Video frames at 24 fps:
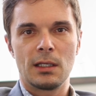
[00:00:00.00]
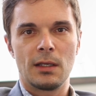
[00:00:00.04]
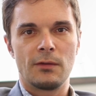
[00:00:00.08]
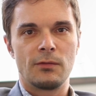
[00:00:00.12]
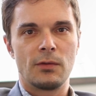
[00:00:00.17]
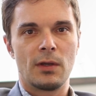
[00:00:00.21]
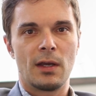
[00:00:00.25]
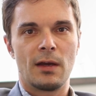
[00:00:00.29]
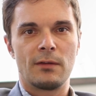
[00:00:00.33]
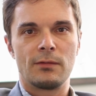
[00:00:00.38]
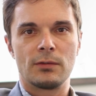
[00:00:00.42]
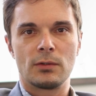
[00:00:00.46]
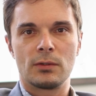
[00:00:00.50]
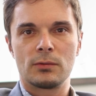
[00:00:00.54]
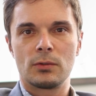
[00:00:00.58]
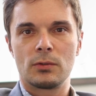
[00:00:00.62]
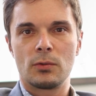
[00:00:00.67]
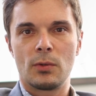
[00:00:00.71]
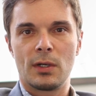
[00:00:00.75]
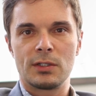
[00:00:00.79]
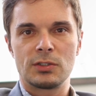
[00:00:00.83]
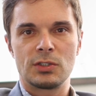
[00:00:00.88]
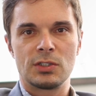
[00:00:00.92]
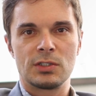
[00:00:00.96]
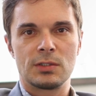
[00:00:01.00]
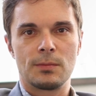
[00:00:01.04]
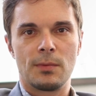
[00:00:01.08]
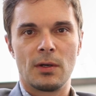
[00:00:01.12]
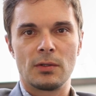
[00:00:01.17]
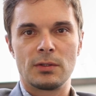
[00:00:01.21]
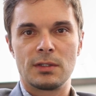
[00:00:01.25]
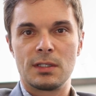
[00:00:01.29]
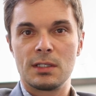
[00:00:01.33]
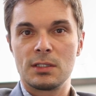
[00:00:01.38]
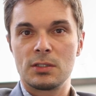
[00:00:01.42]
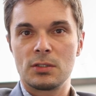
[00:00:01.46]
If you have questions
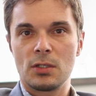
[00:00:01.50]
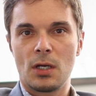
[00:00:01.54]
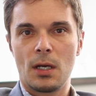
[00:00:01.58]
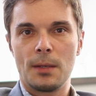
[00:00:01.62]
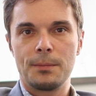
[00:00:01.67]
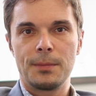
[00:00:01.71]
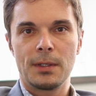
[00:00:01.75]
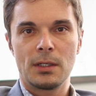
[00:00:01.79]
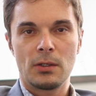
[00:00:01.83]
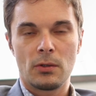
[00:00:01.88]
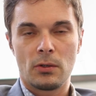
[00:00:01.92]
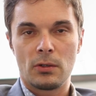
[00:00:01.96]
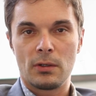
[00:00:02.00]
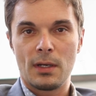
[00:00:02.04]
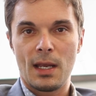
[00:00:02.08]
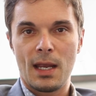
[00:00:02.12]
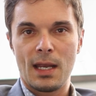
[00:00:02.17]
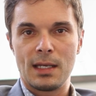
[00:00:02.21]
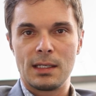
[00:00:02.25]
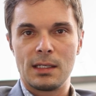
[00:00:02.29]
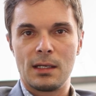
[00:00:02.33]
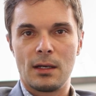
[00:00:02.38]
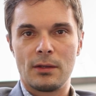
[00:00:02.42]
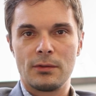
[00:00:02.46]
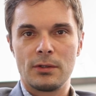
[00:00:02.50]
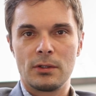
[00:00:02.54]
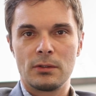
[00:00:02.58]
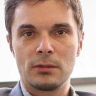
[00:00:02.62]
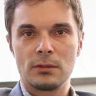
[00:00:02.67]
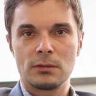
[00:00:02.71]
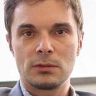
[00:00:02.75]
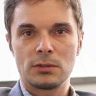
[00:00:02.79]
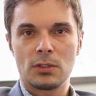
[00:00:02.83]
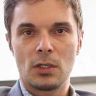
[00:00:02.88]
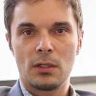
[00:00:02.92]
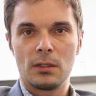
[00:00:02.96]
about this topic or any other